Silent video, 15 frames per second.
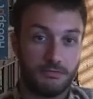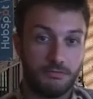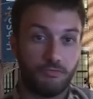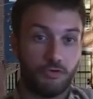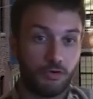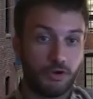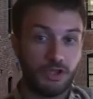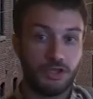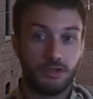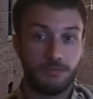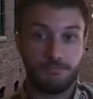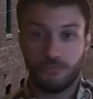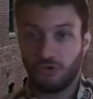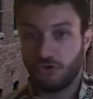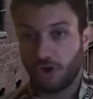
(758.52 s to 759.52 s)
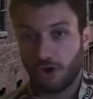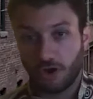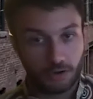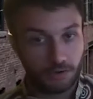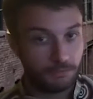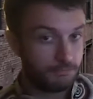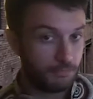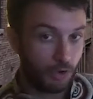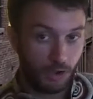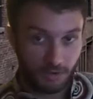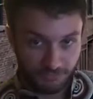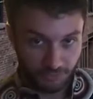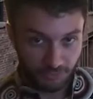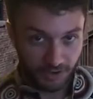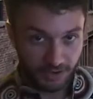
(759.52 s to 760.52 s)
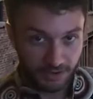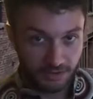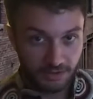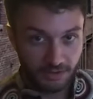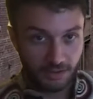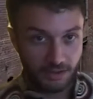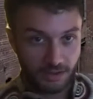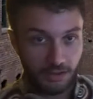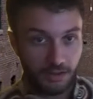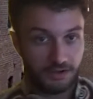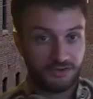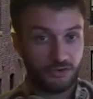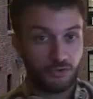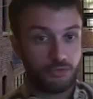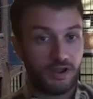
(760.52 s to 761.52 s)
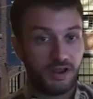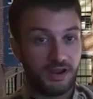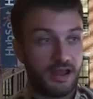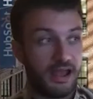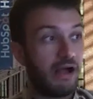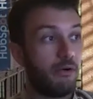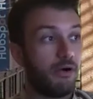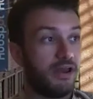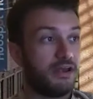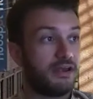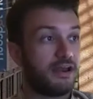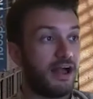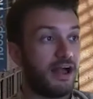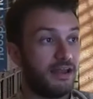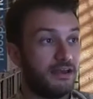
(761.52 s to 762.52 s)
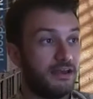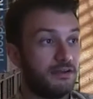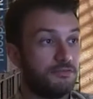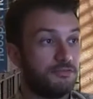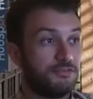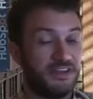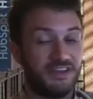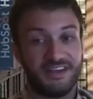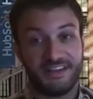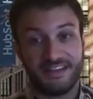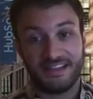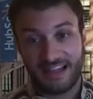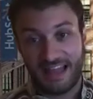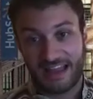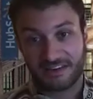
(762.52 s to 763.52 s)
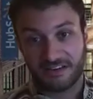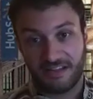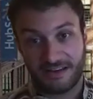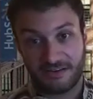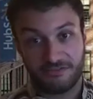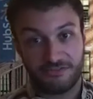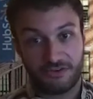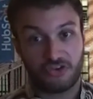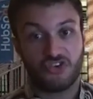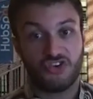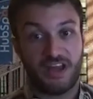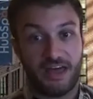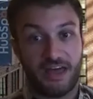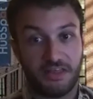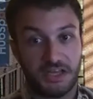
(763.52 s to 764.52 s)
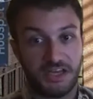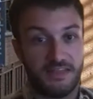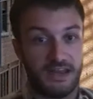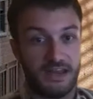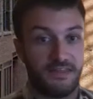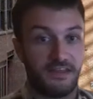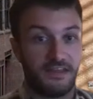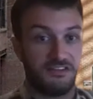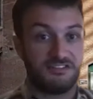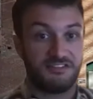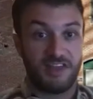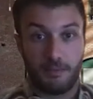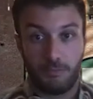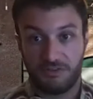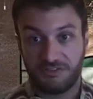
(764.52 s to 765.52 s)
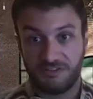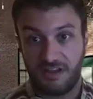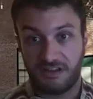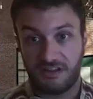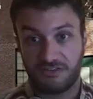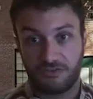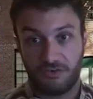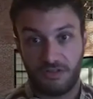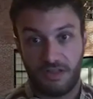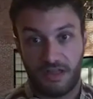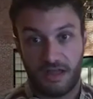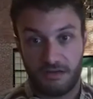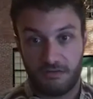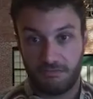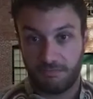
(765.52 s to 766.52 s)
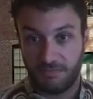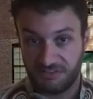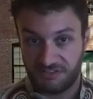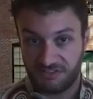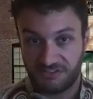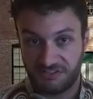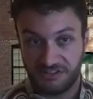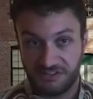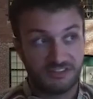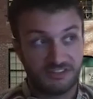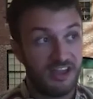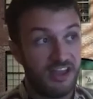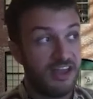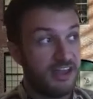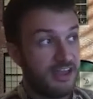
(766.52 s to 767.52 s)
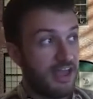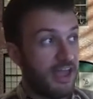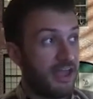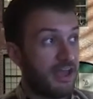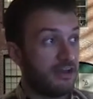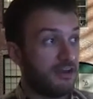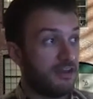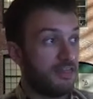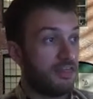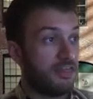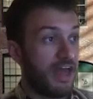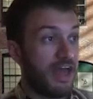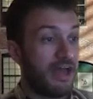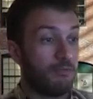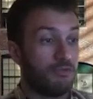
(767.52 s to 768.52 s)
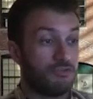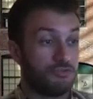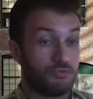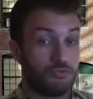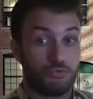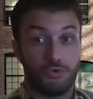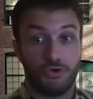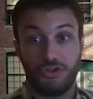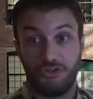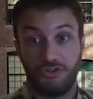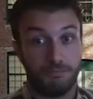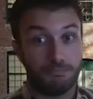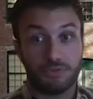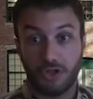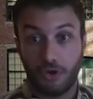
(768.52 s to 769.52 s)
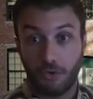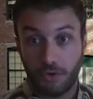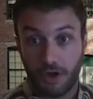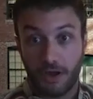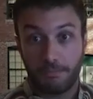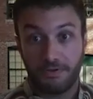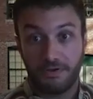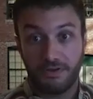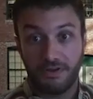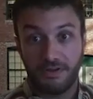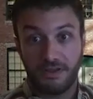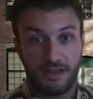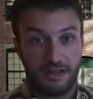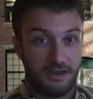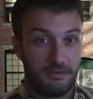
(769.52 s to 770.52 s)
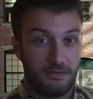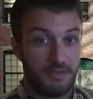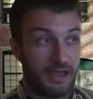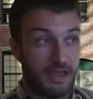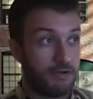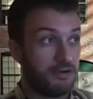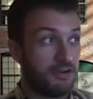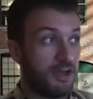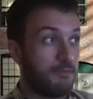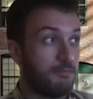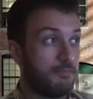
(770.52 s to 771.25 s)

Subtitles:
very young offering until right now, and it lacked a lot of functionality that I think is table stakes for a lot of businesses, and that was really blown up at Inbound.